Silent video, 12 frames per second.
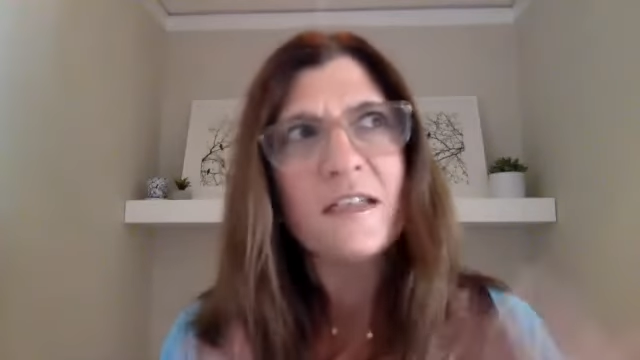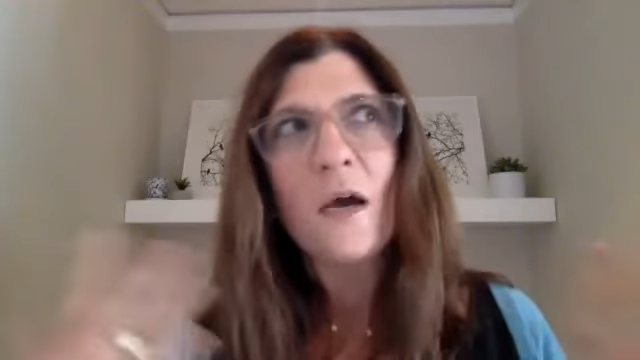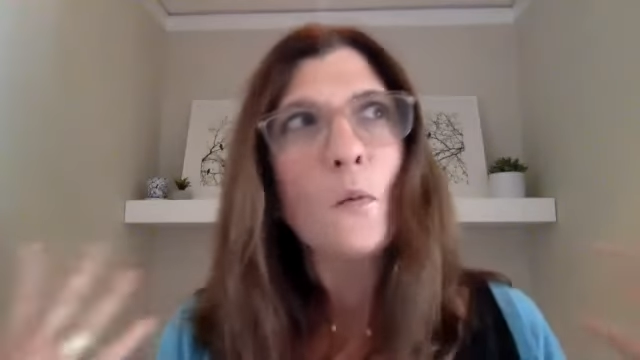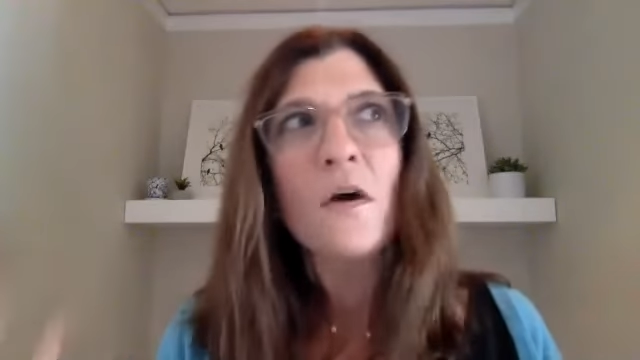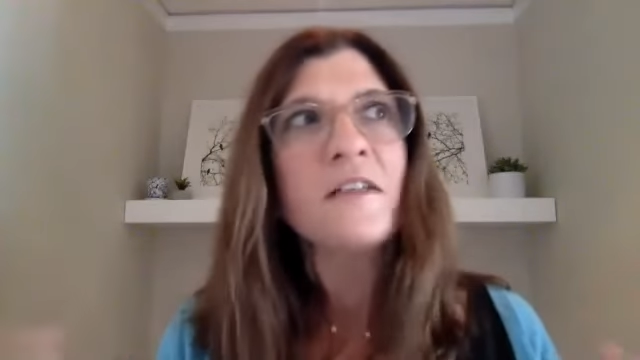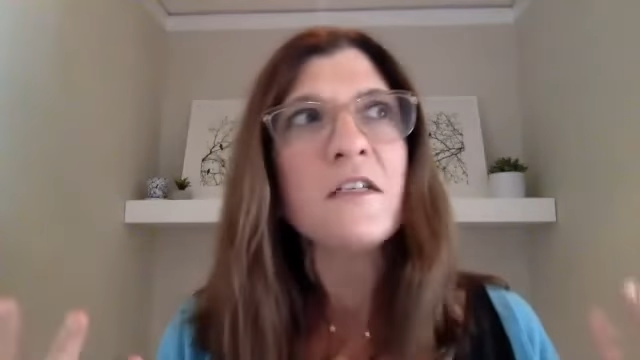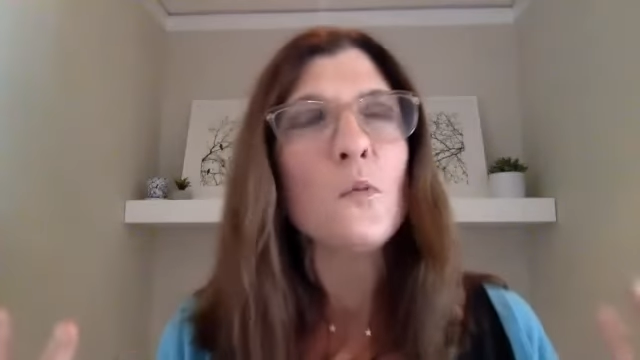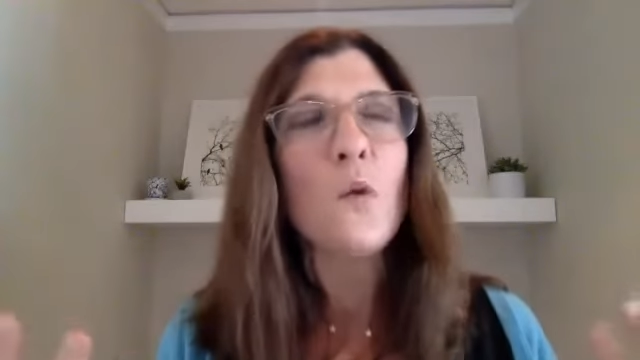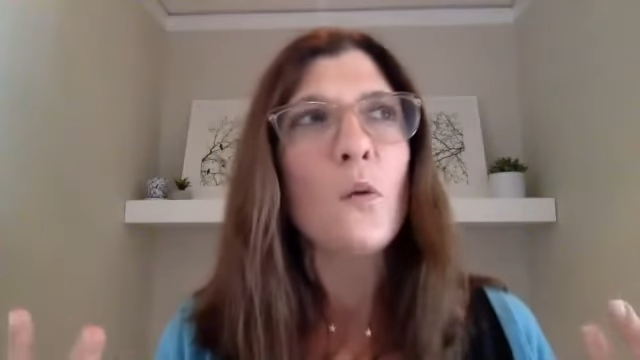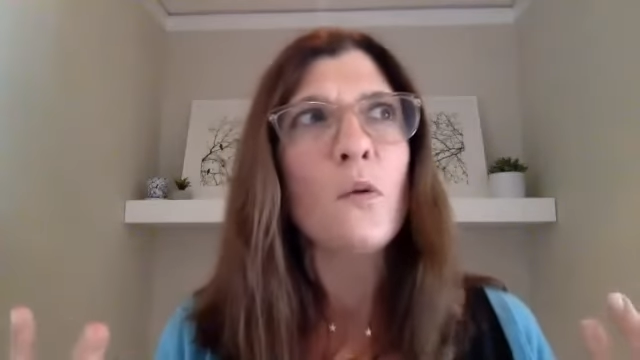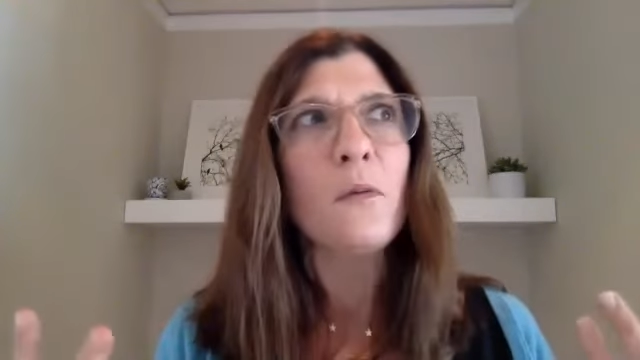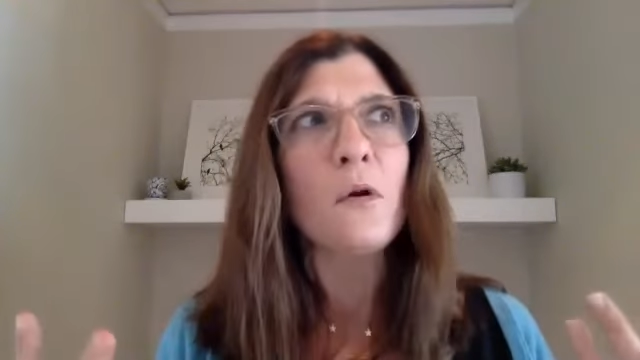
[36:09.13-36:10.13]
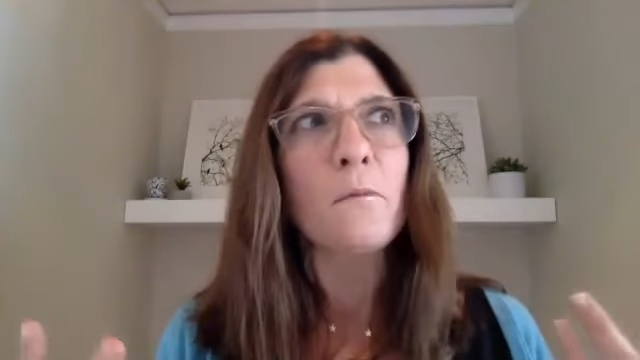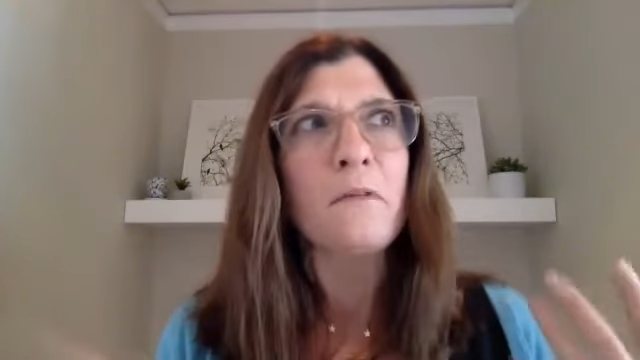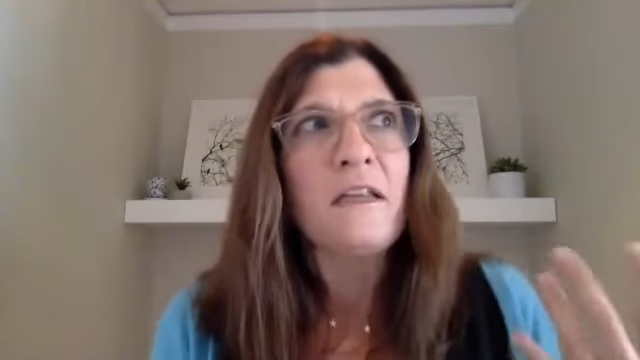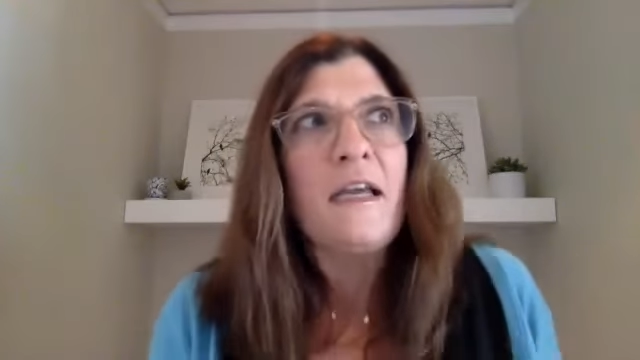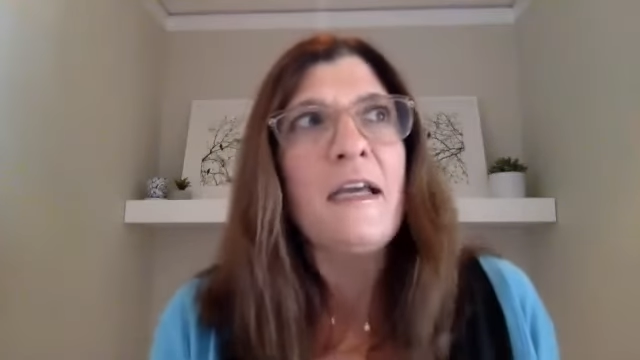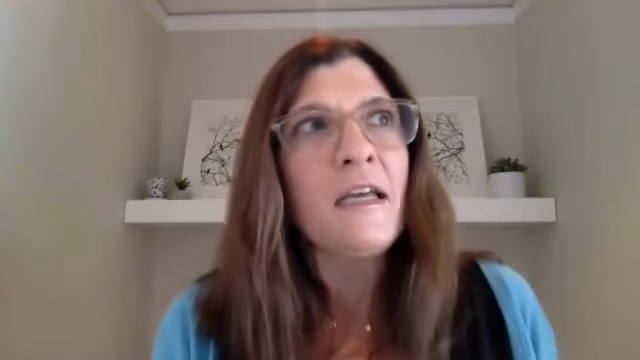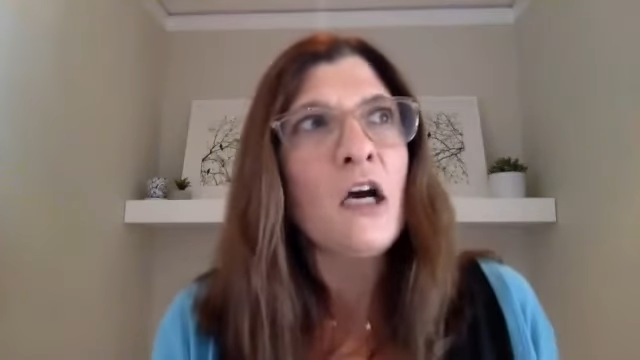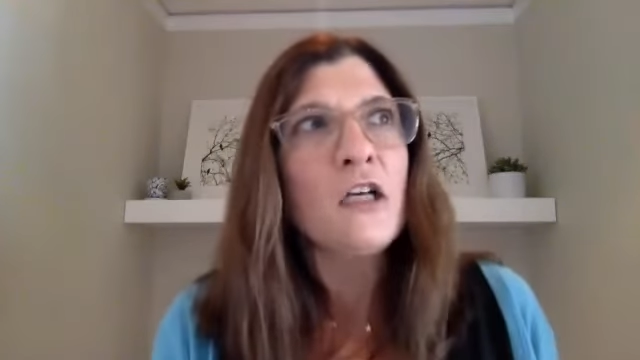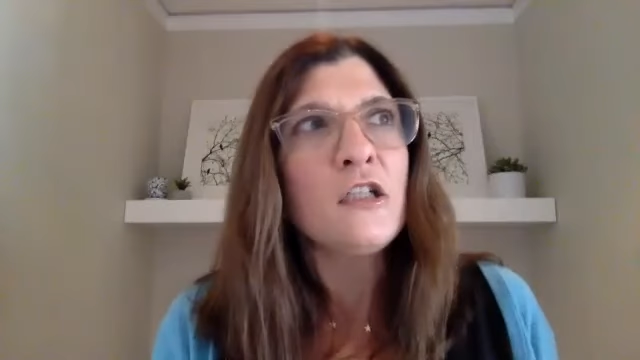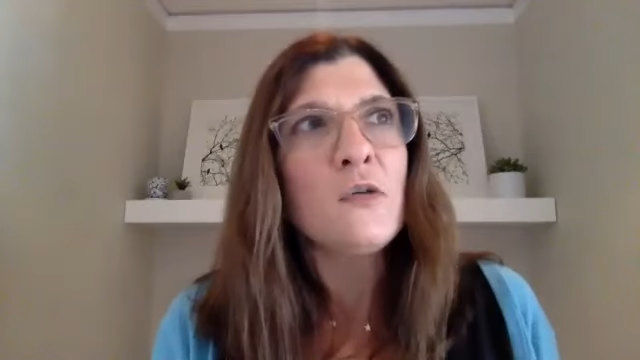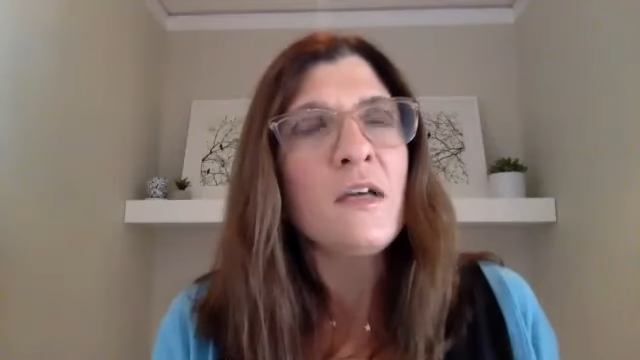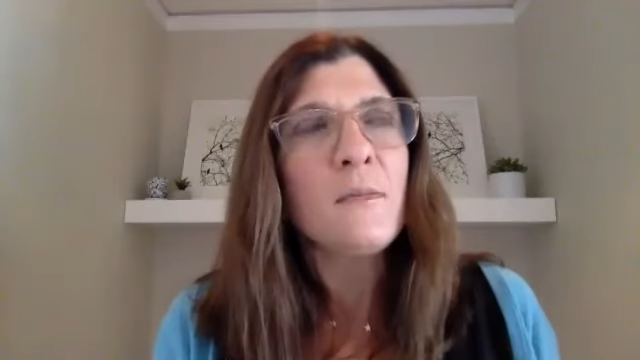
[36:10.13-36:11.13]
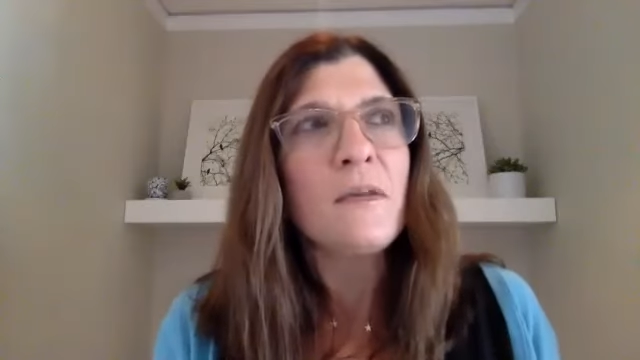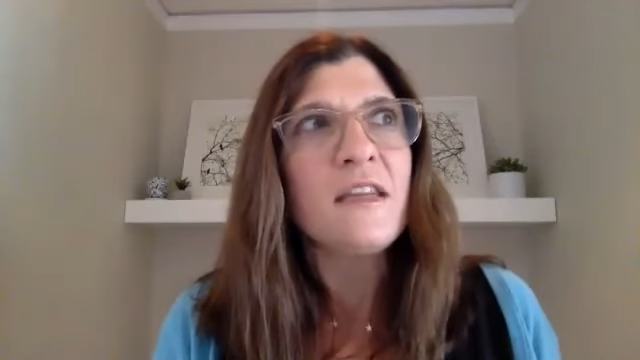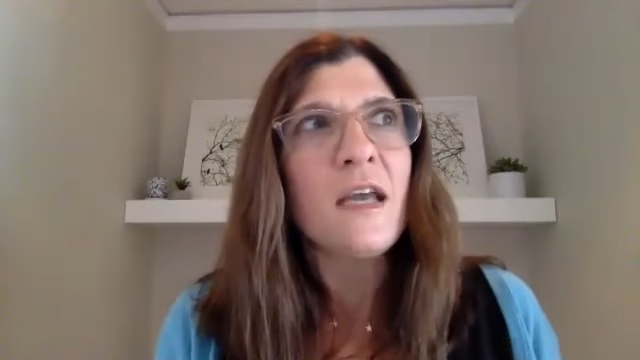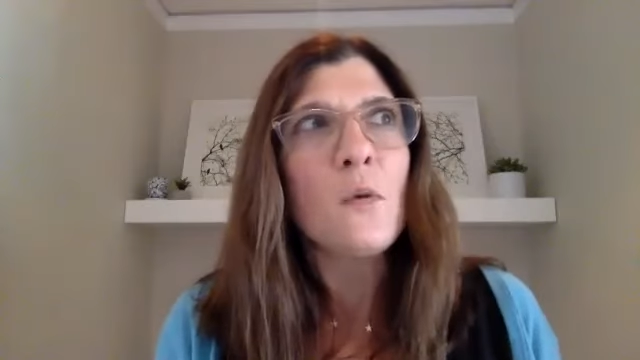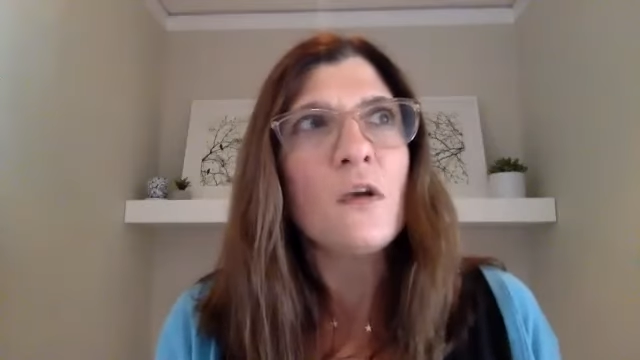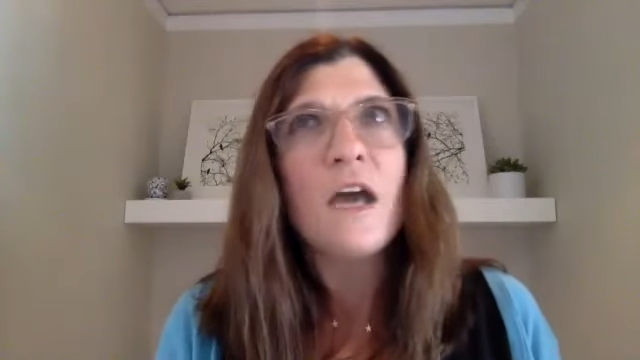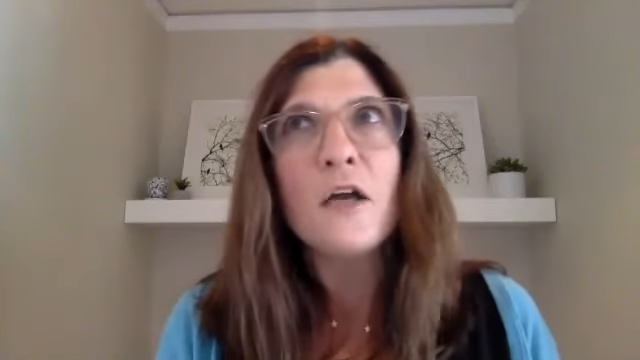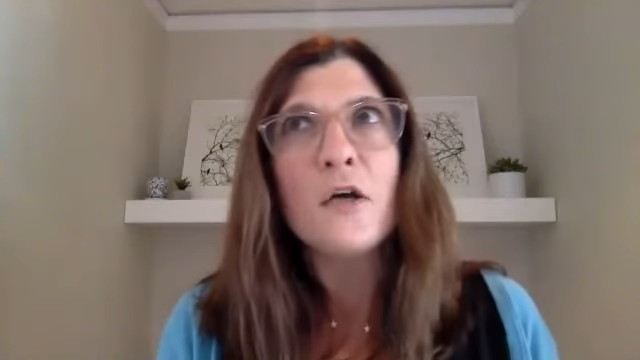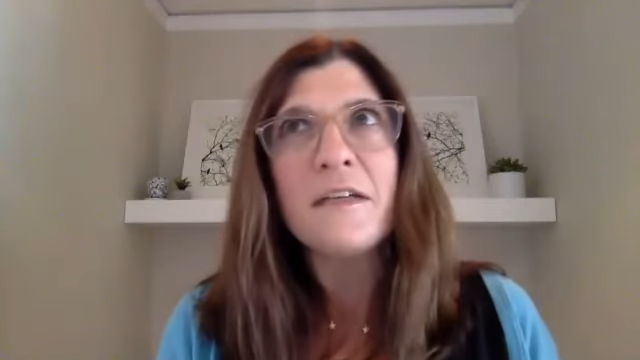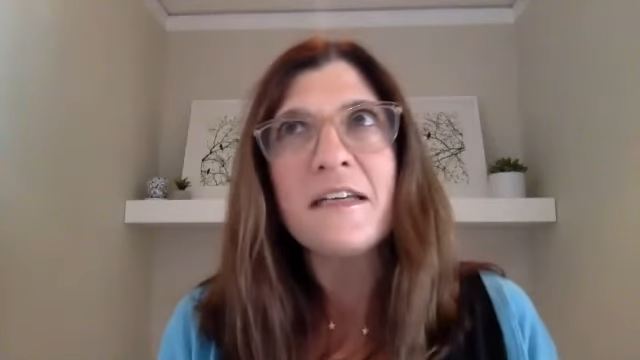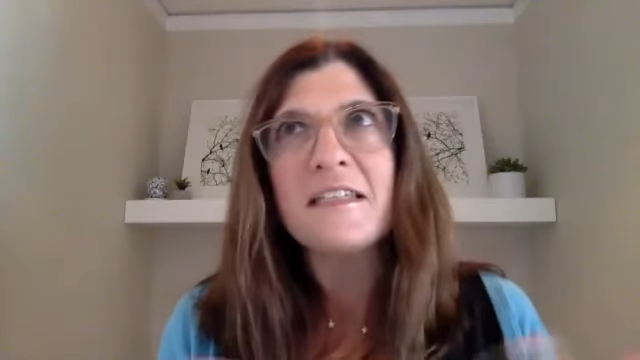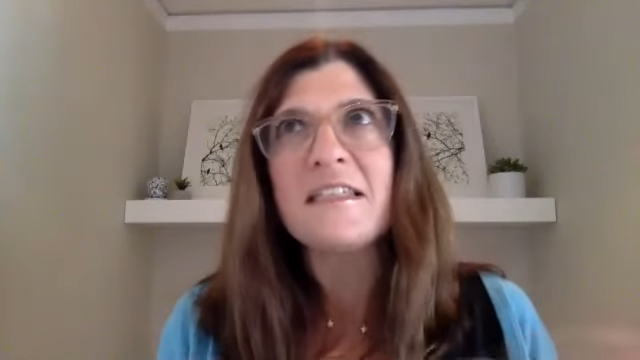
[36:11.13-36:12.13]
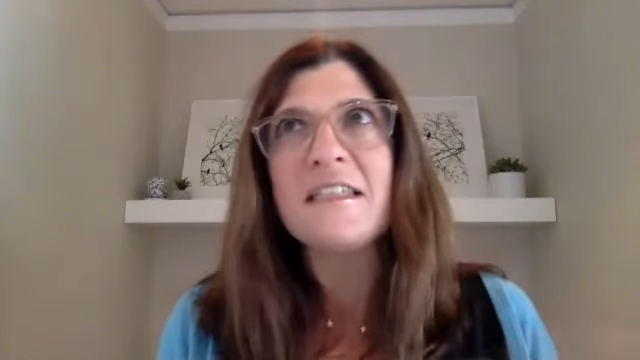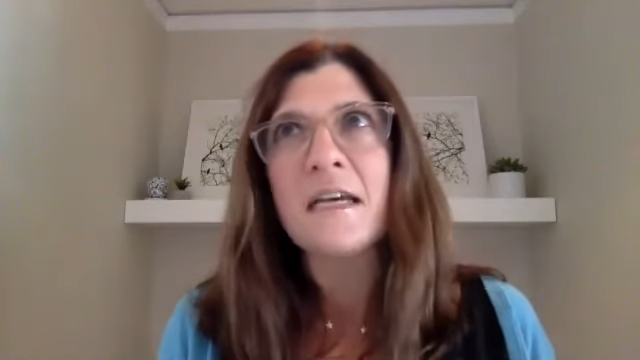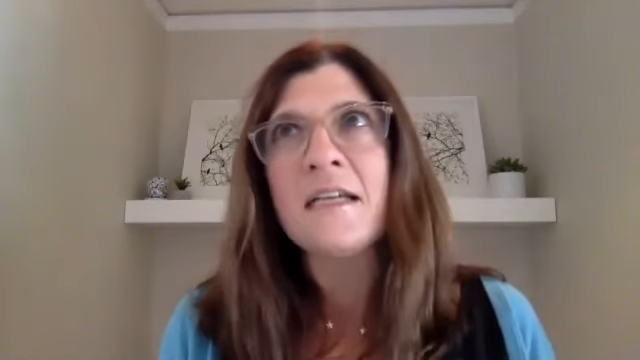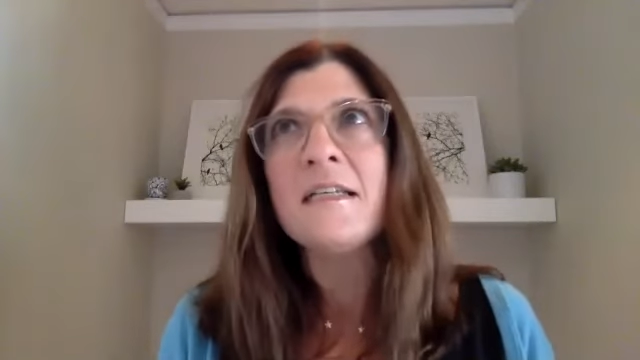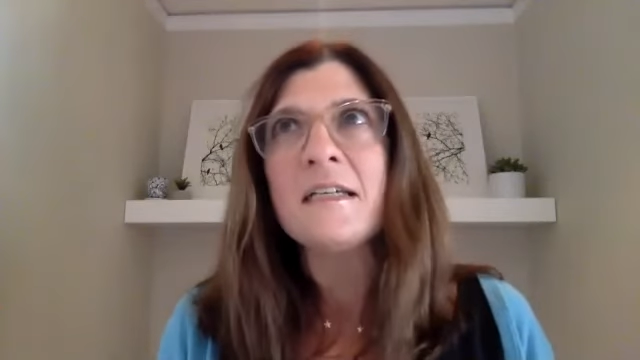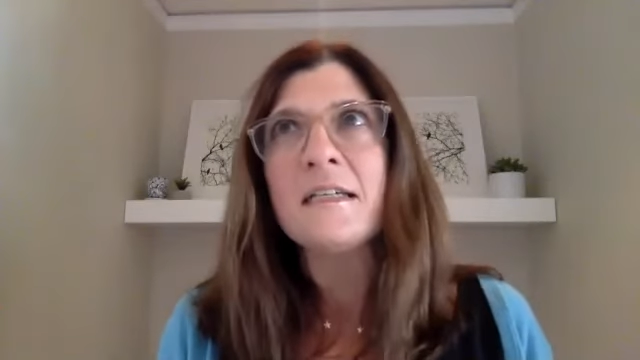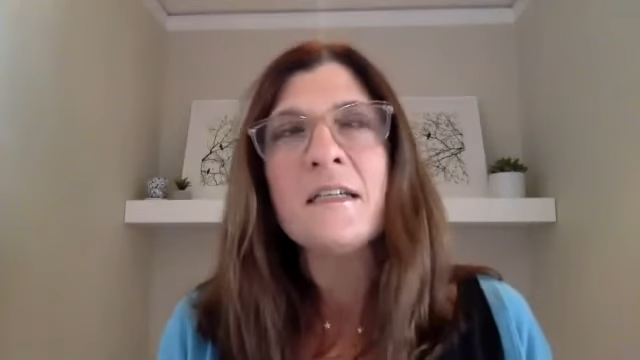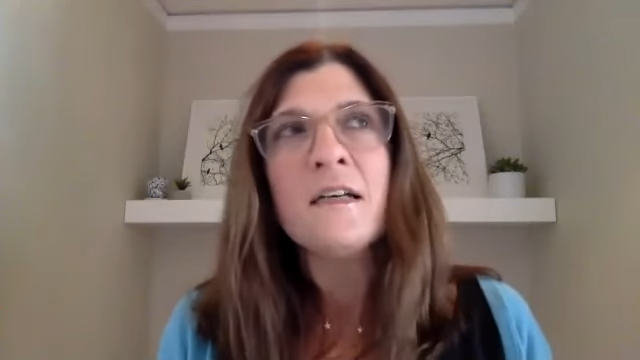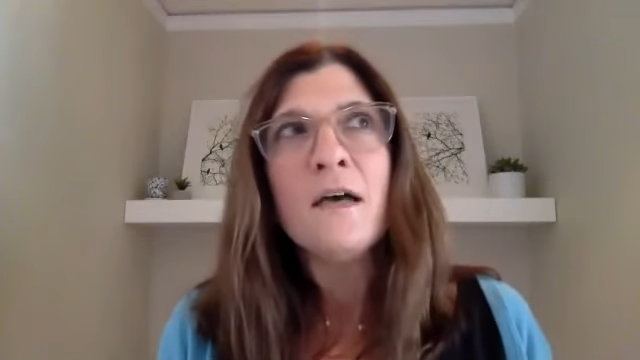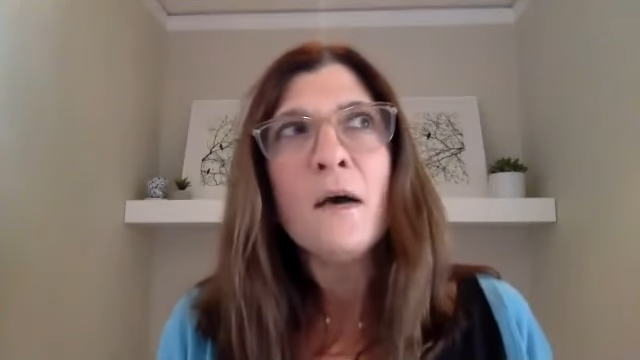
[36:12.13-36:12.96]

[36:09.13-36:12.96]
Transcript: And that wasn't what we were planning on doing, but they were not only excited,